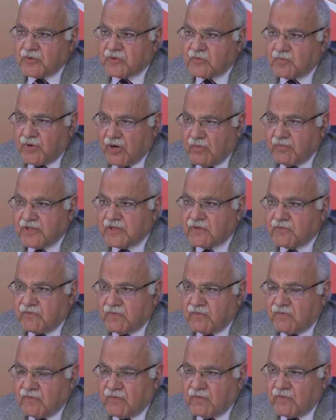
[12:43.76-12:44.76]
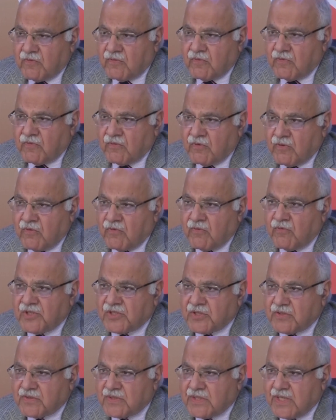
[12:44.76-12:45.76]
was promised,
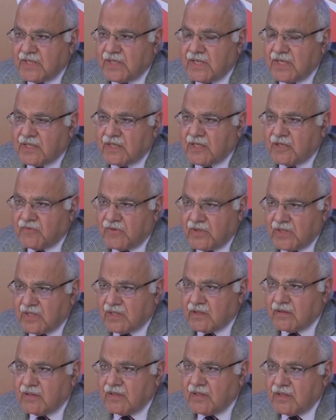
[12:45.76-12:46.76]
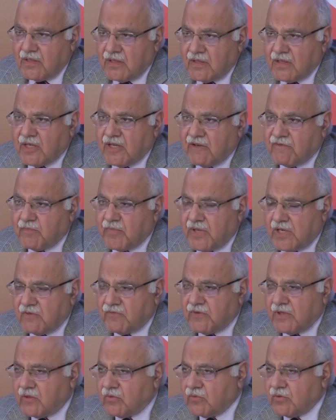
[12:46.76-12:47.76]
which is said that it will give
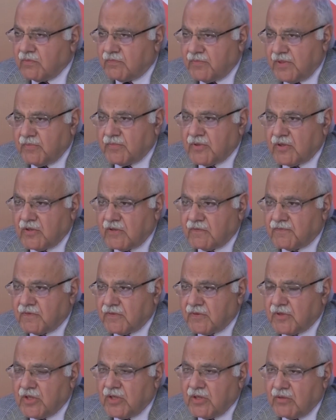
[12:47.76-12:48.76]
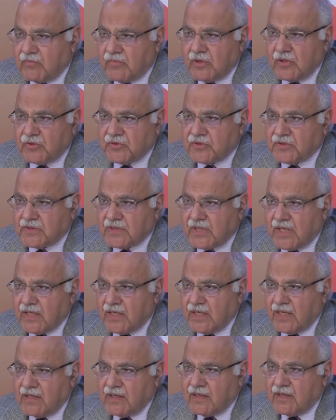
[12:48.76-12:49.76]
benefit to the people of
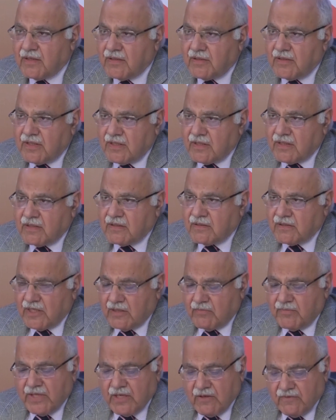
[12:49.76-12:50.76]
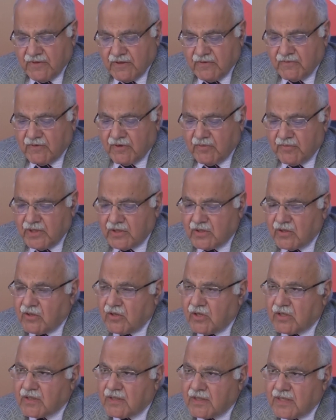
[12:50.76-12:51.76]
Balochistan and they'll benefit from it a
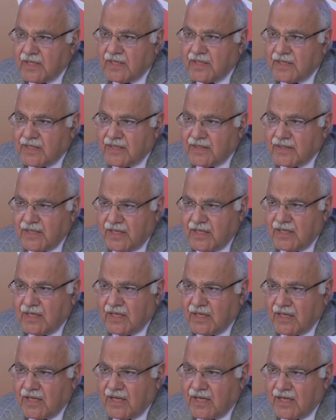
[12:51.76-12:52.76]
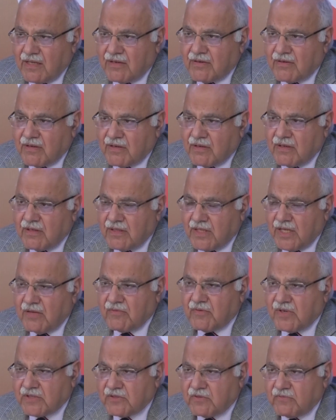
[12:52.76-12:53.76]
lot. They
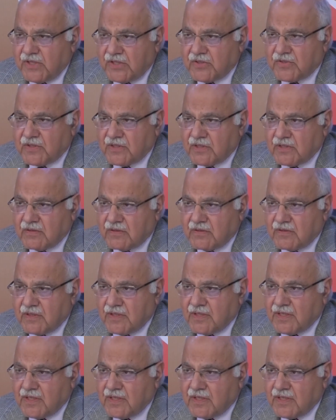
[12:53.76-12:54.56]
have reservations.